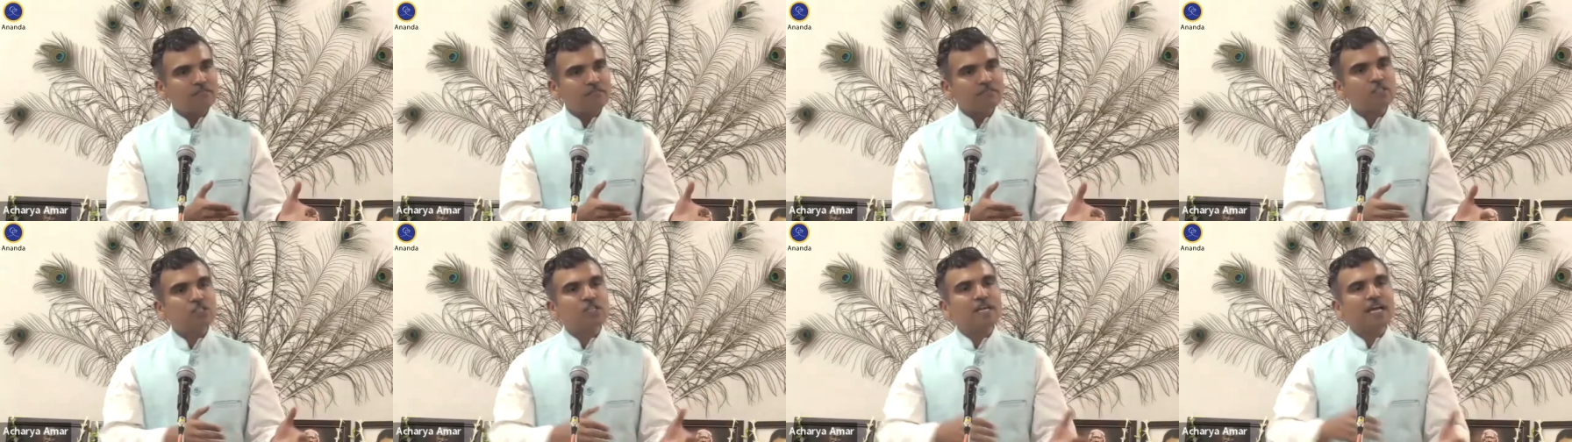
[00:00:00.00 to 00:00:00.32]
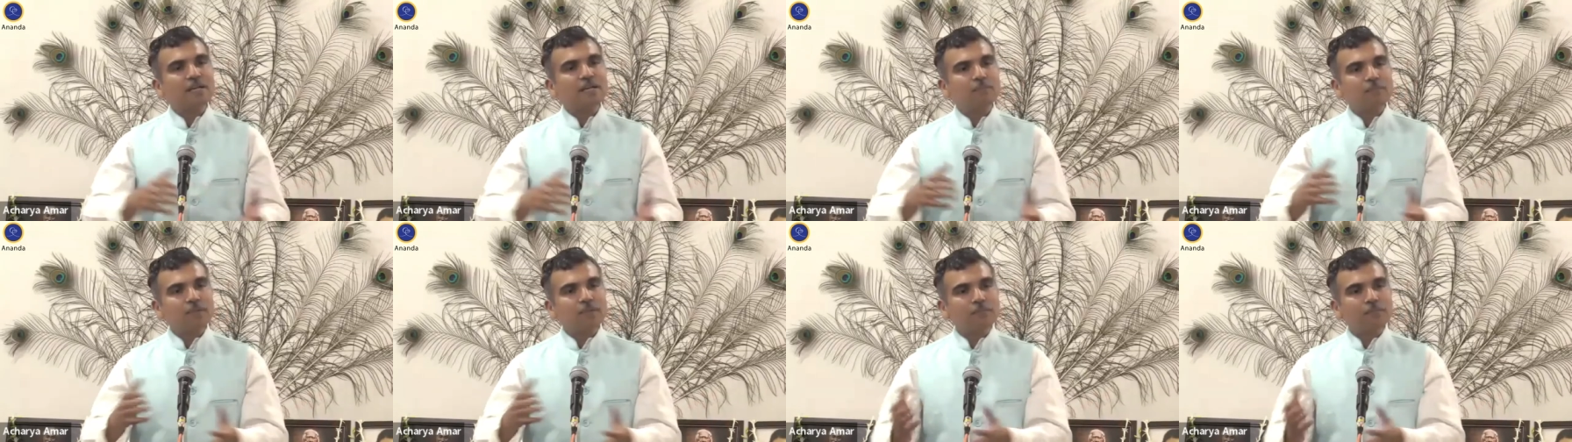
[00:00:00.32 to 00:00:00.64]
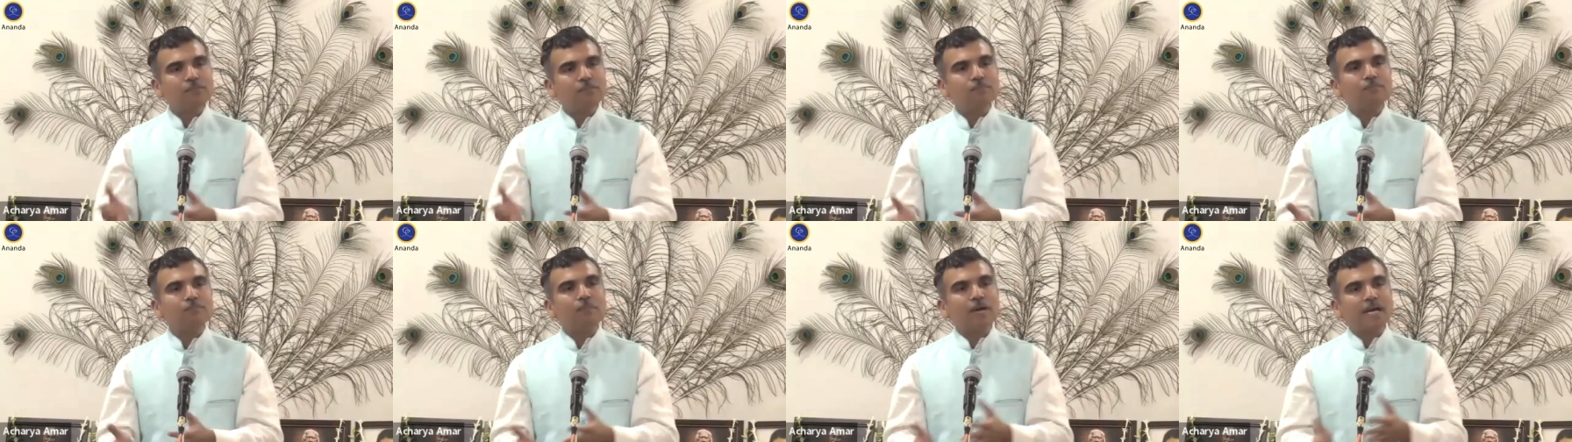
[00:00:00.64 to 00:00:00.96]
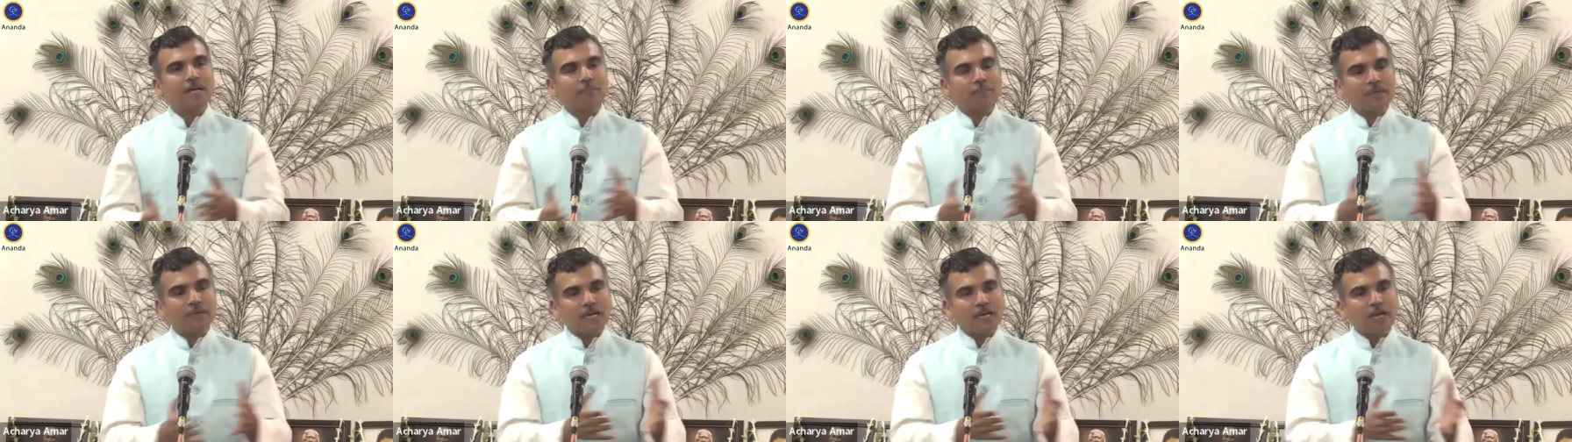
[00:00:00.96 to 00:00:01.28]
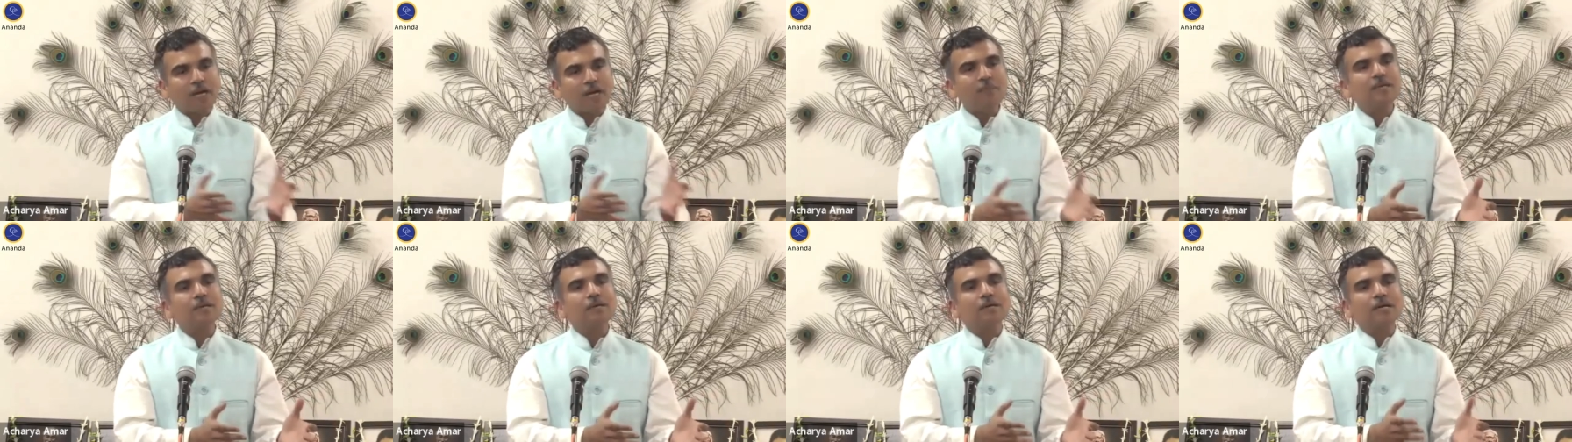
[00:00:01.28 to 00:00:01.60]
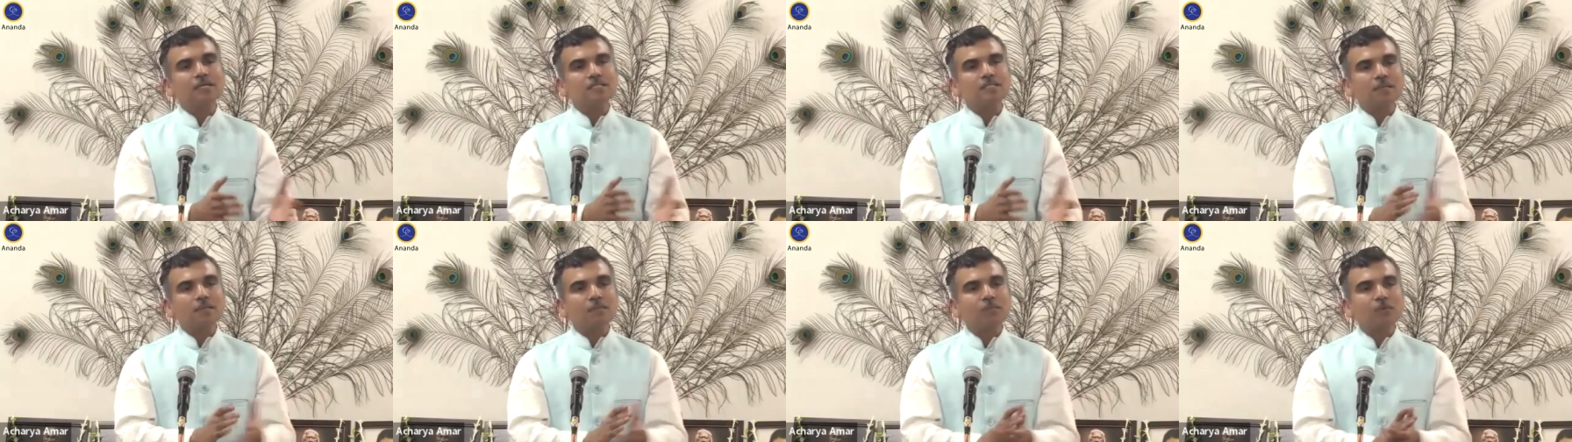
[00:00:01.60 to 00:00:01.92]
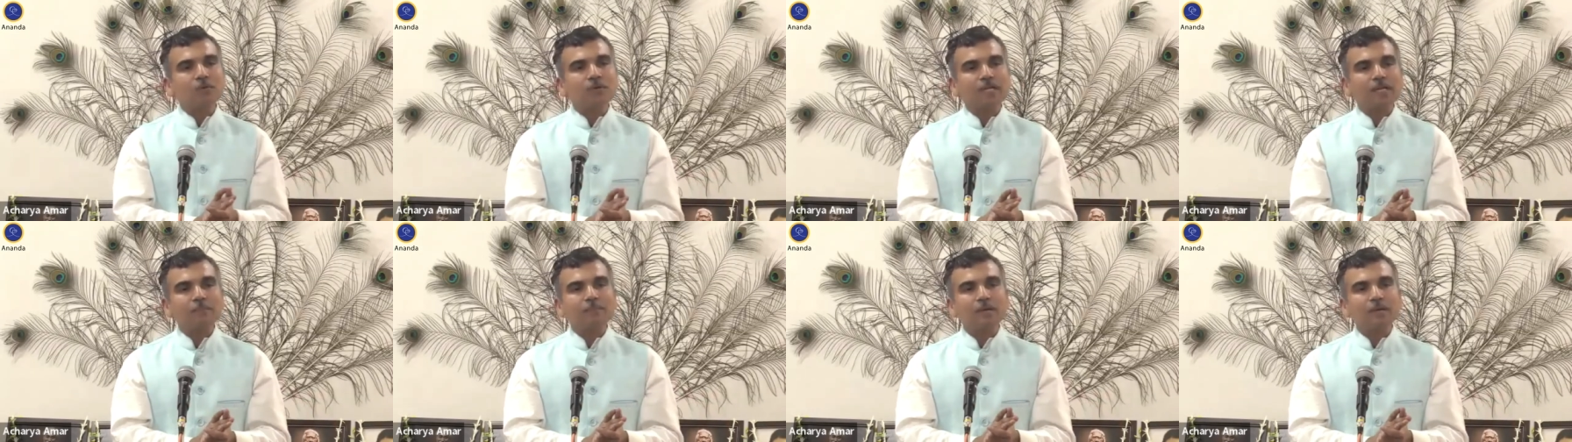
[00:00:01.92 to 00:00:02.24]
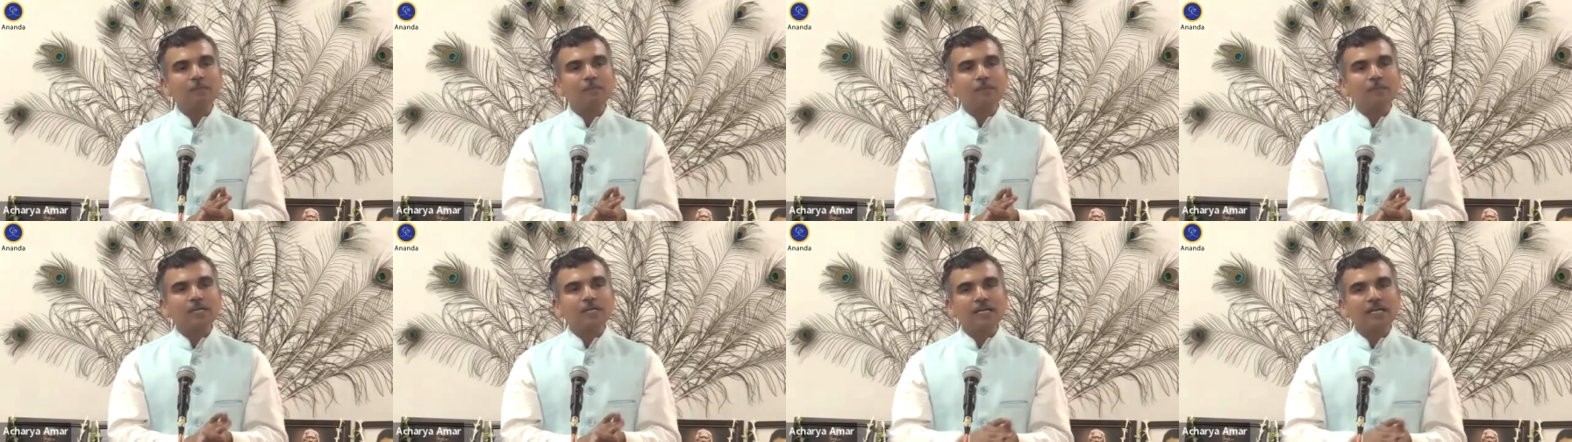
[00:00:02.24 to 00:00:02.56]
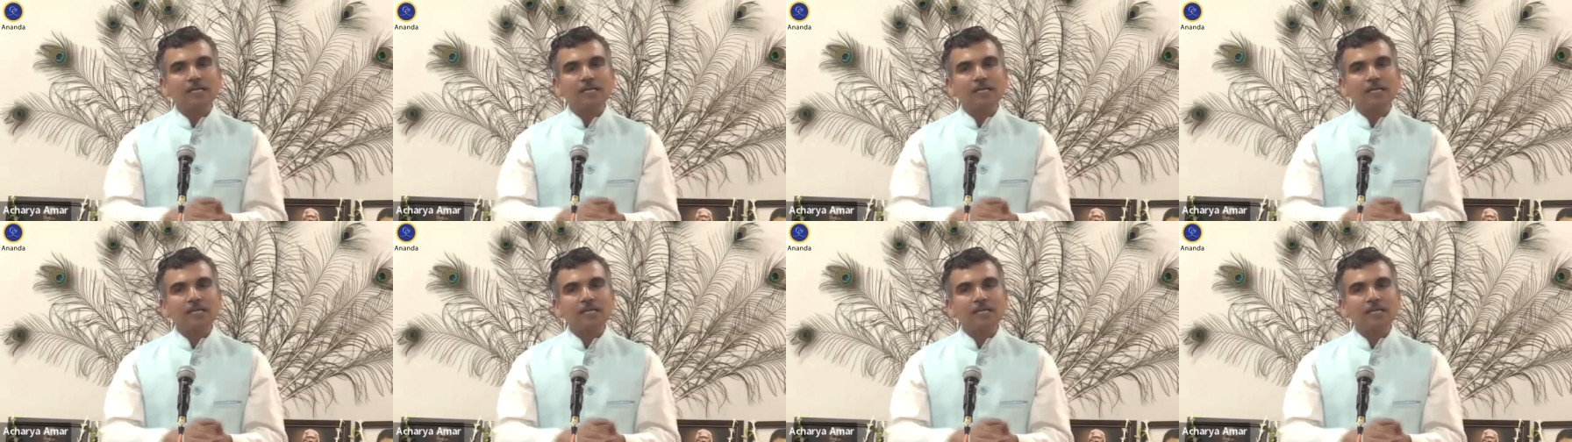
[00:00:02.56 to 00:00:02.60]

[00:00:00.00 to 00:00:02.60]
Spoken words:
which can be by becoming a supporting member,